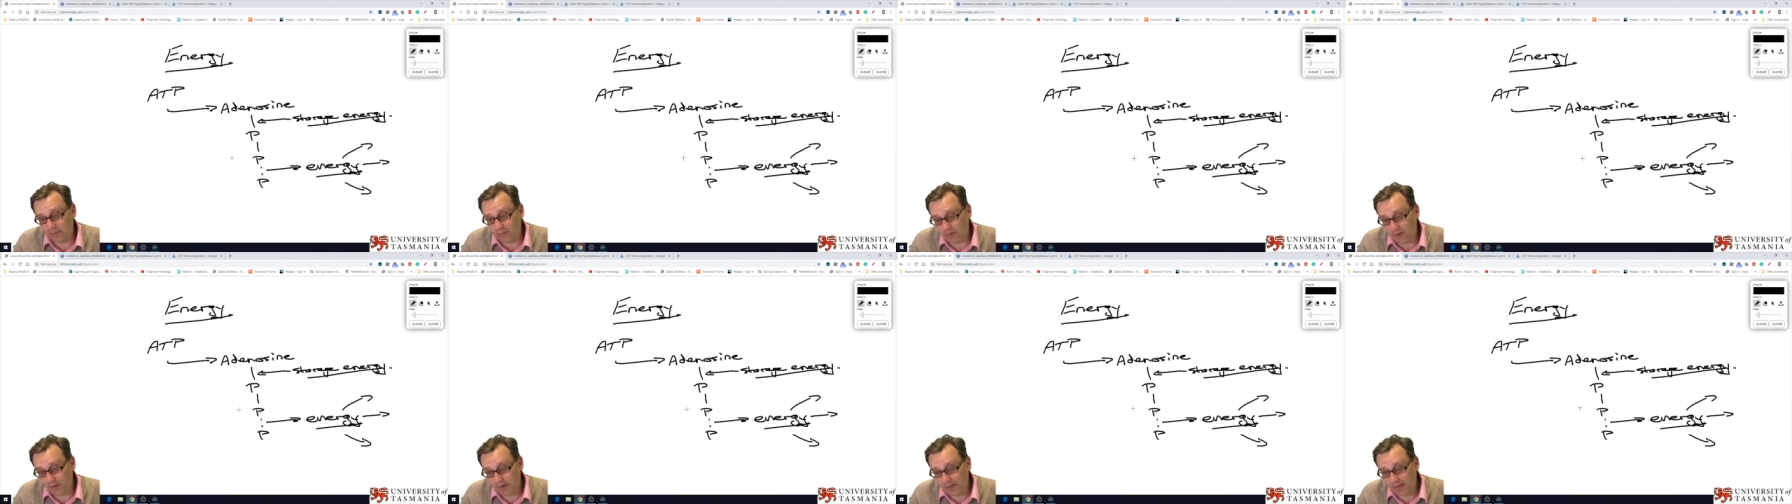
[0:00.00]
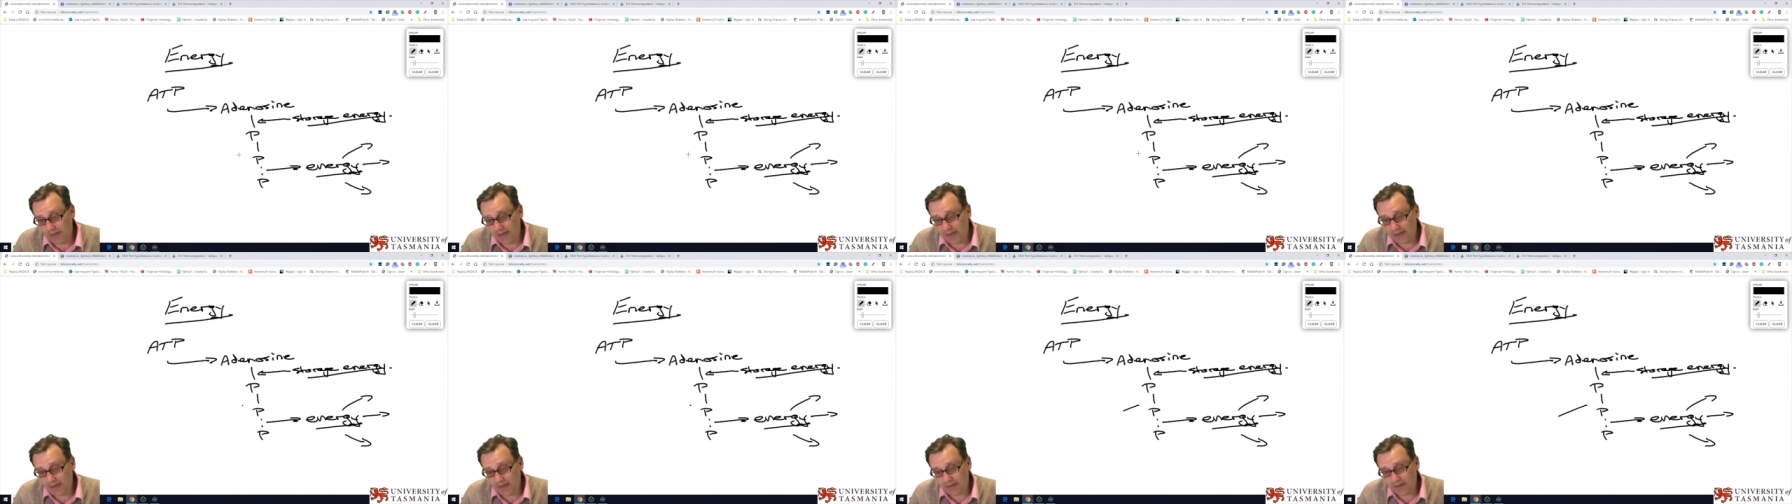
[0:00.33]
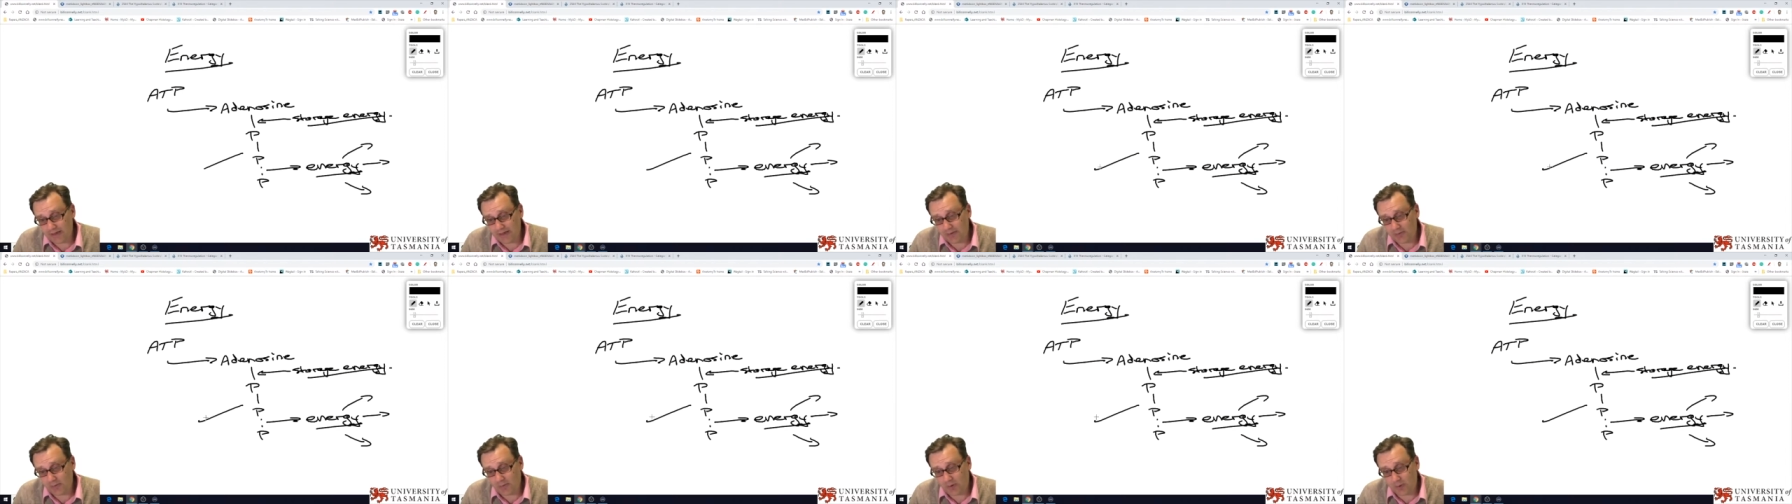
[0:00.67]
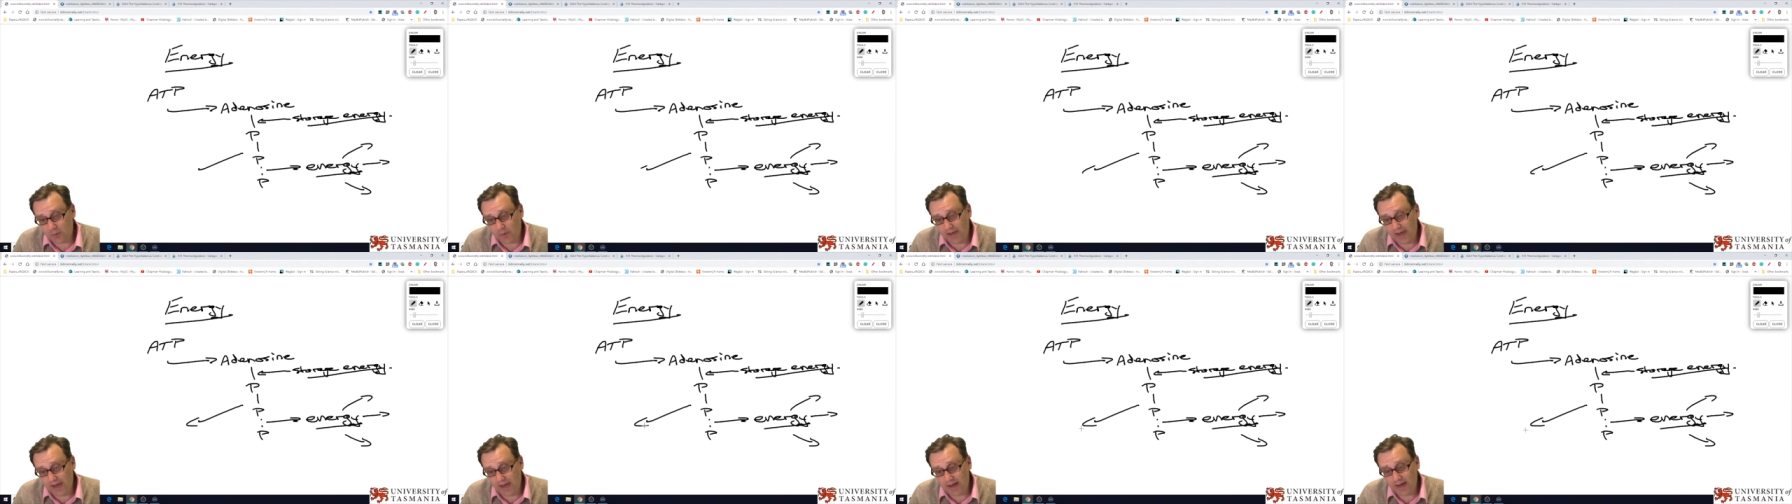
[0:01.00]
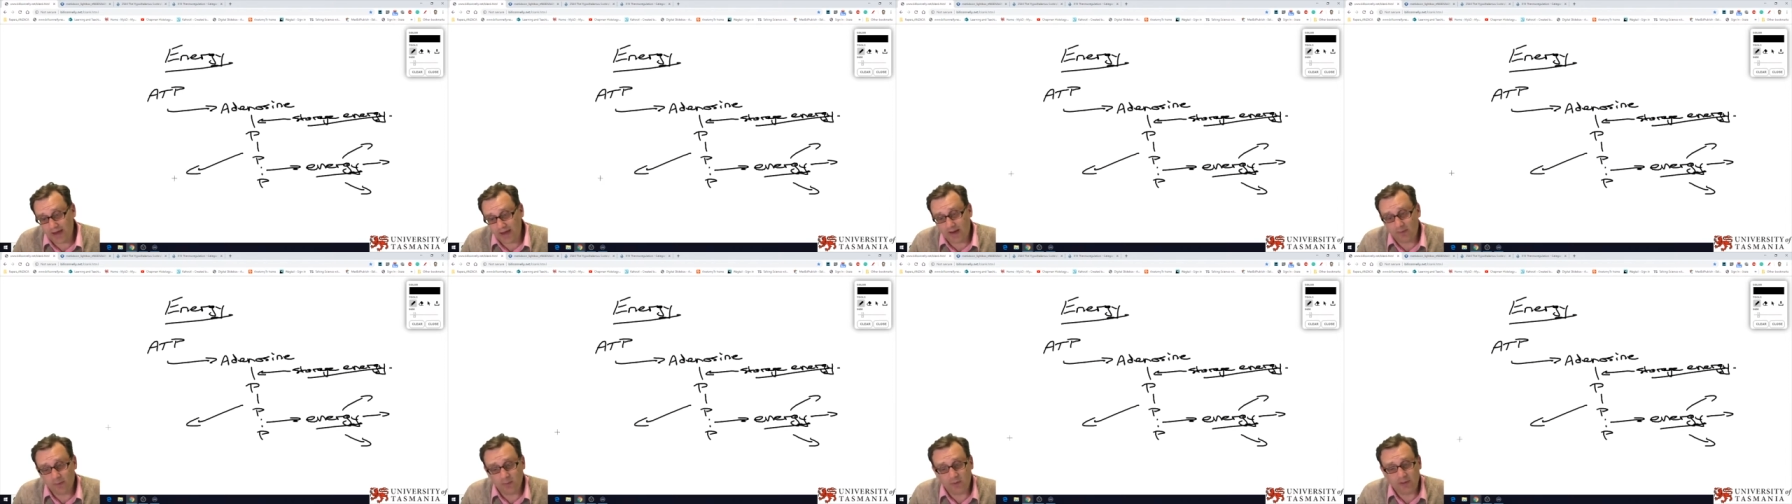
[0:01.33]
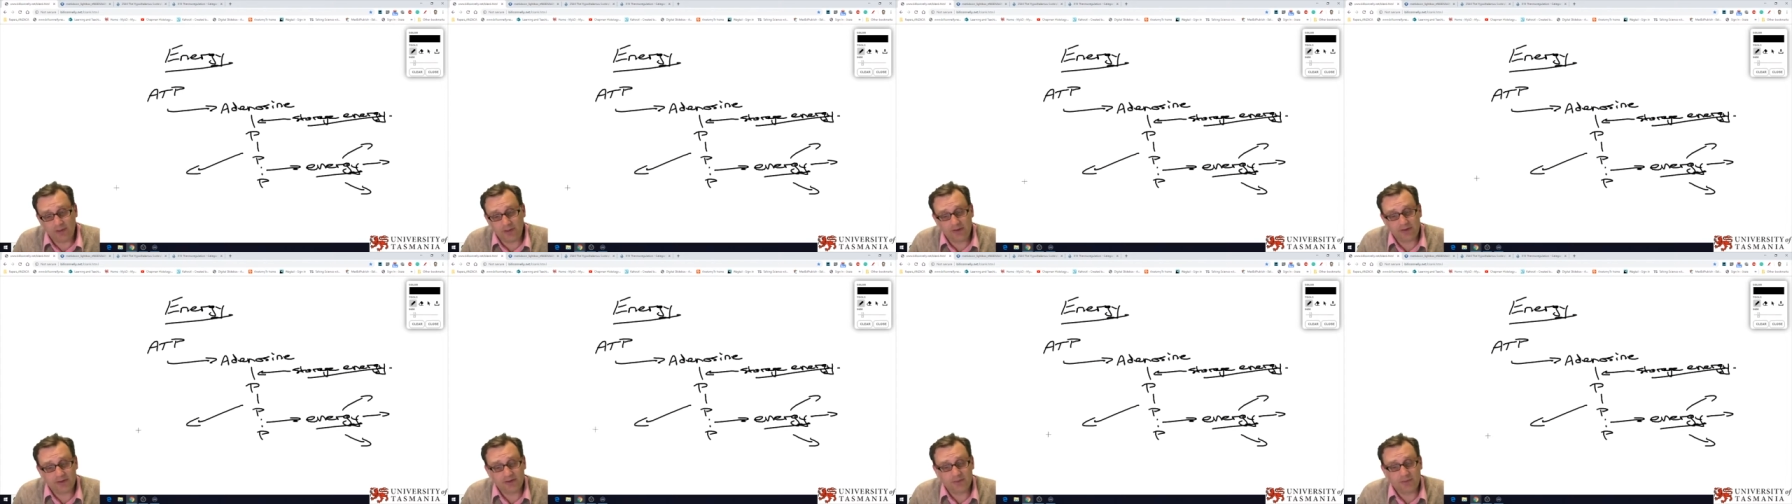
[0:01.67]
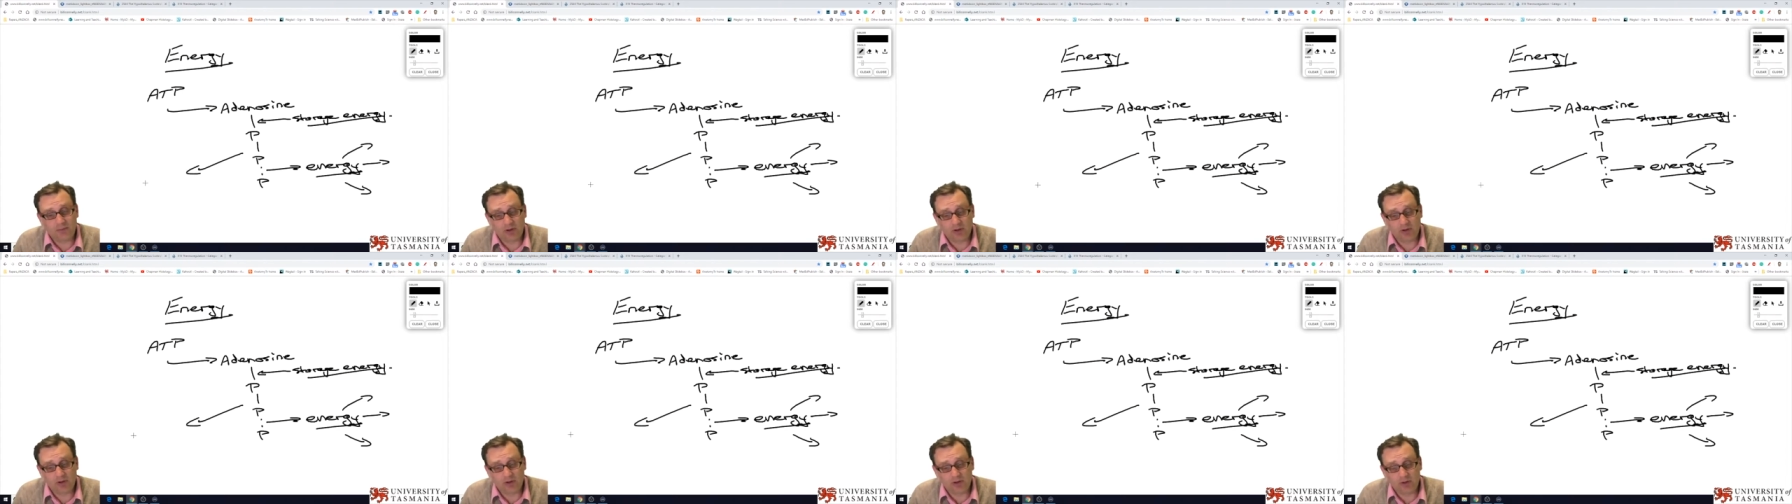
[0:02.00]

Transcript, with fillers: been released, what we end up with is